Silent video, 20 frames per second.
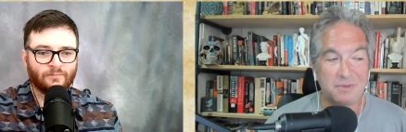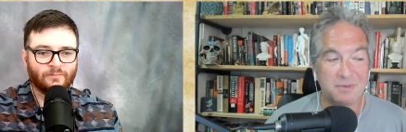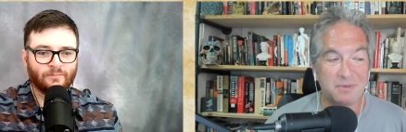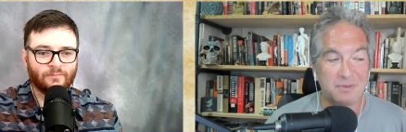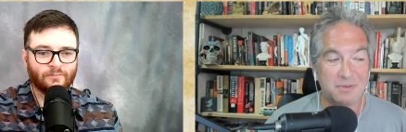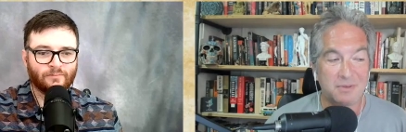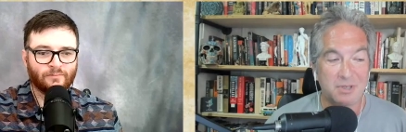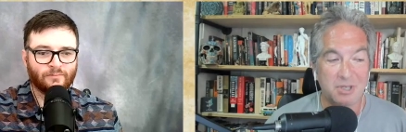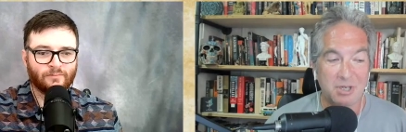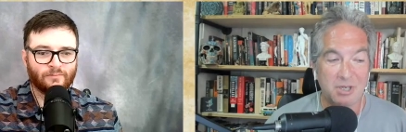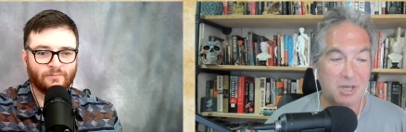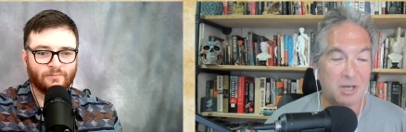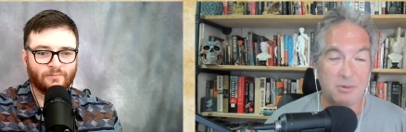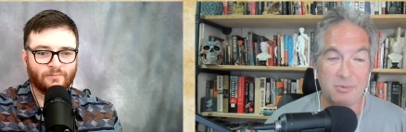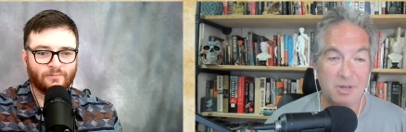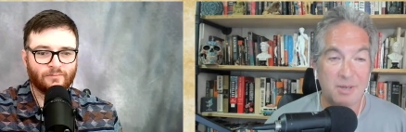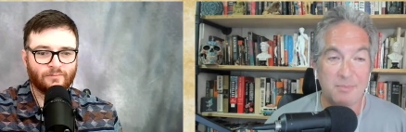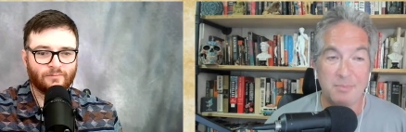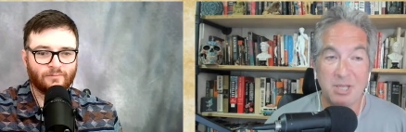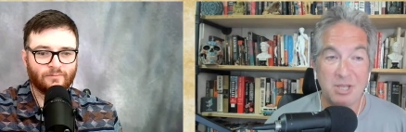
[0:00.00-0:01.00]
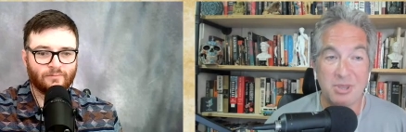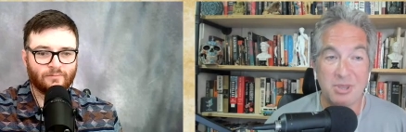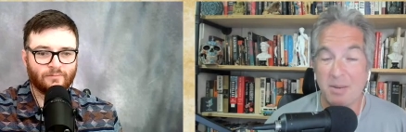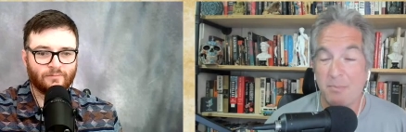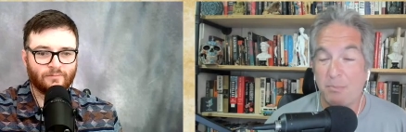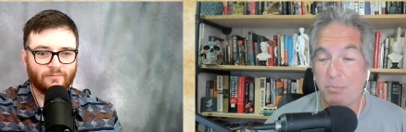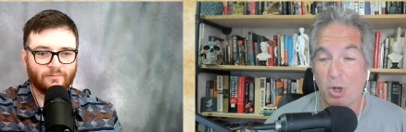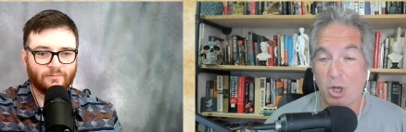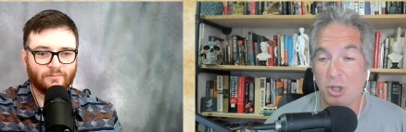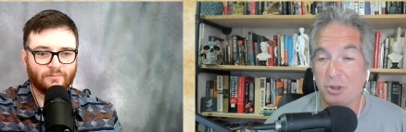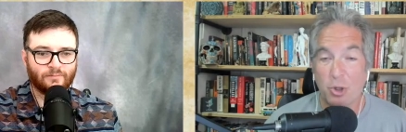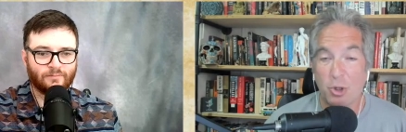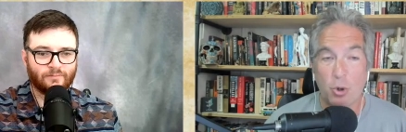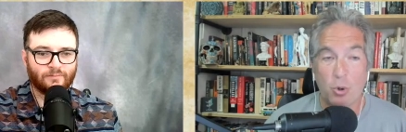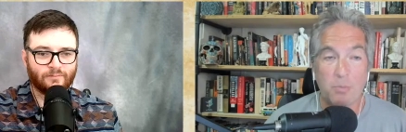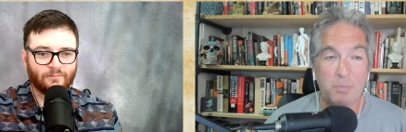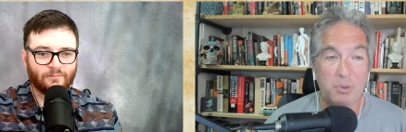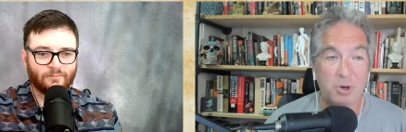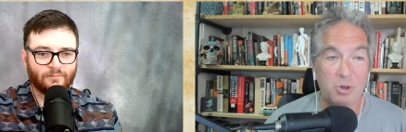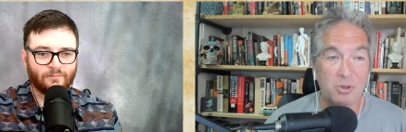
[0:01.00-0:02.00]
Speaker 1: you know, I mean, they bought the
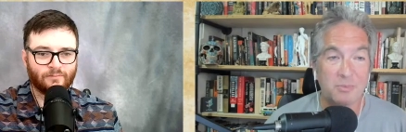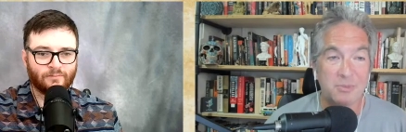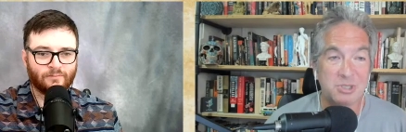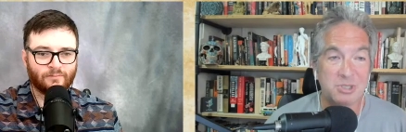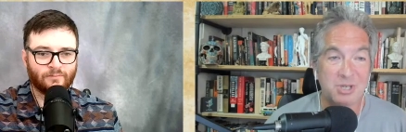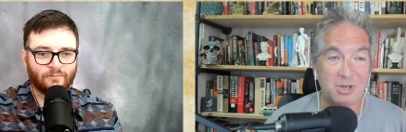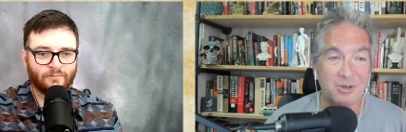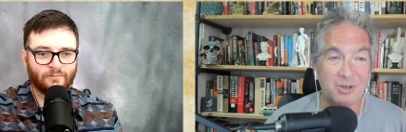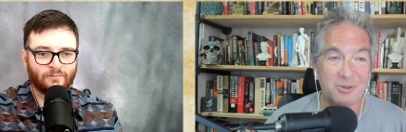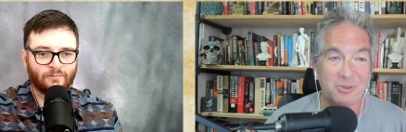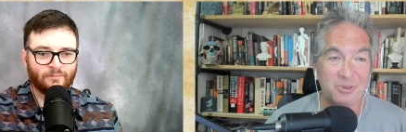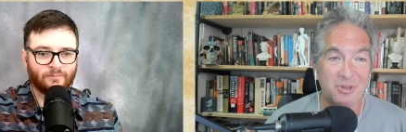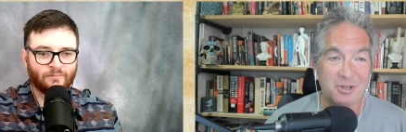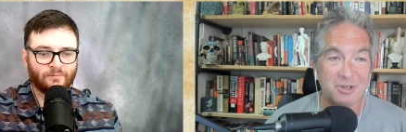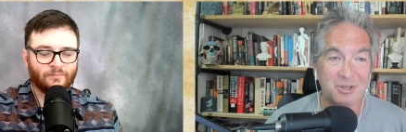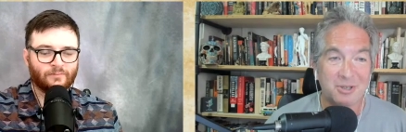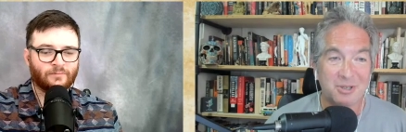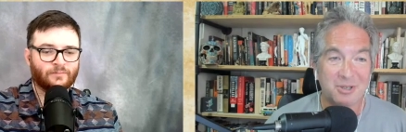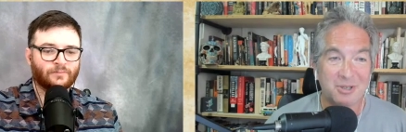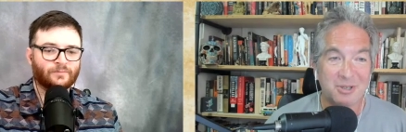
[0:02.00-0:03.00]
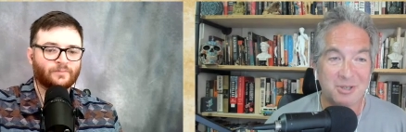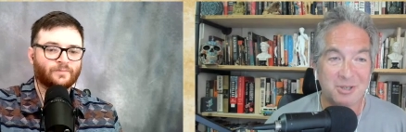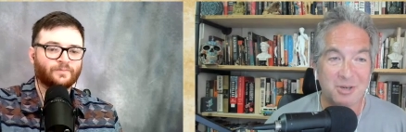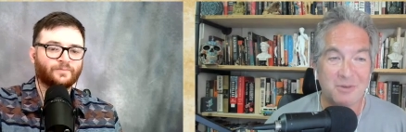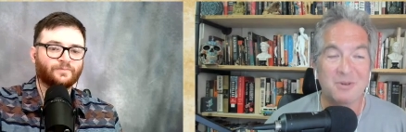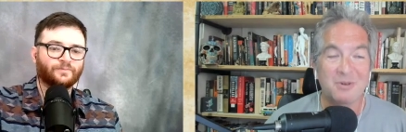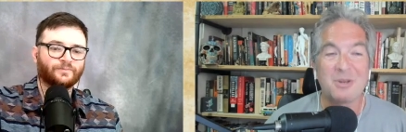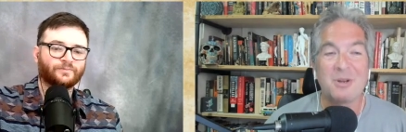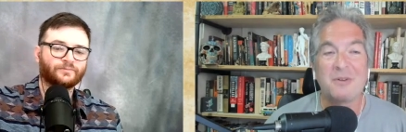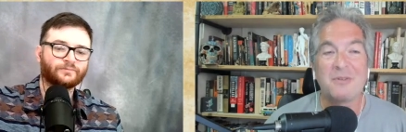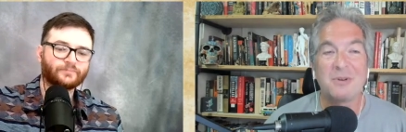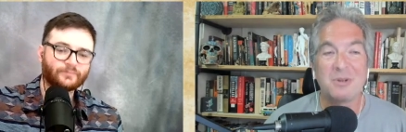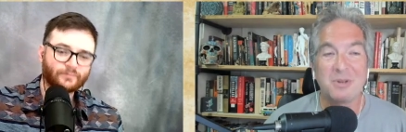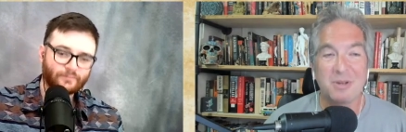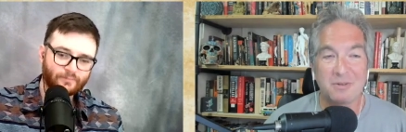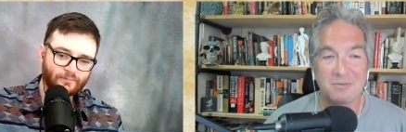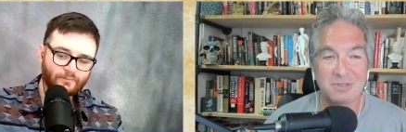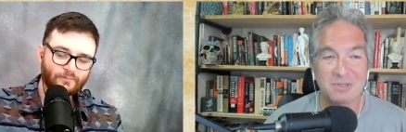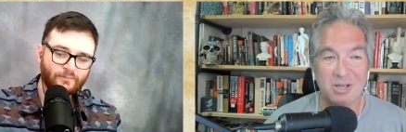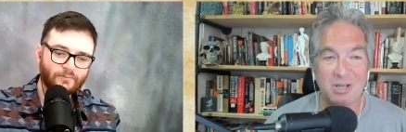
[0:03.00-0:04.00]
whole parliamentarian thing. You ever, you ever, you
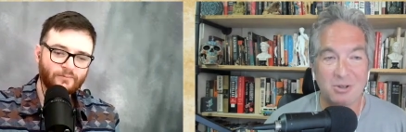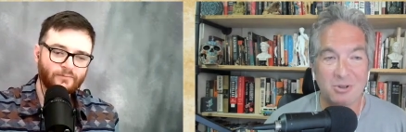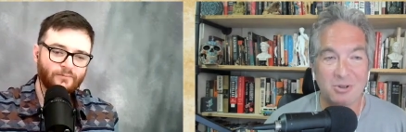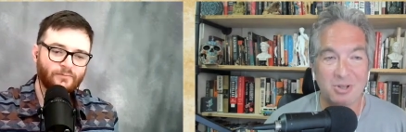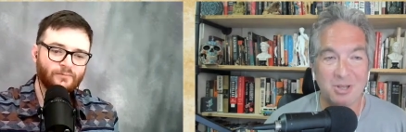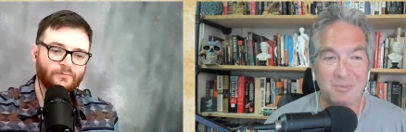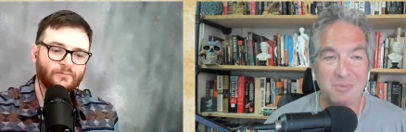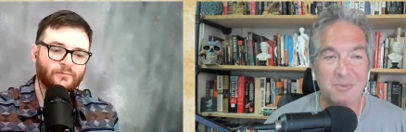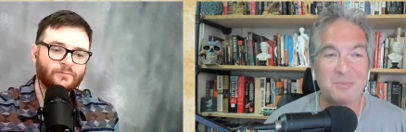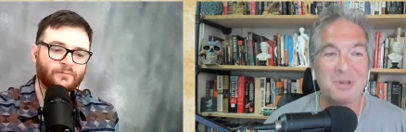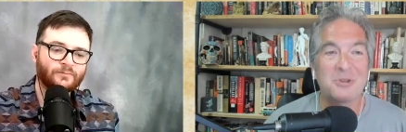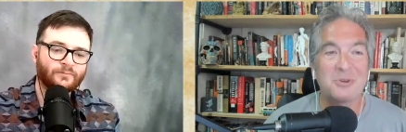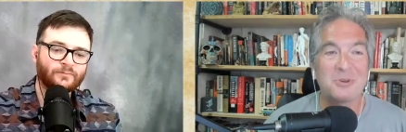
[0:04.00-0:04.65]
ever tell Lib about the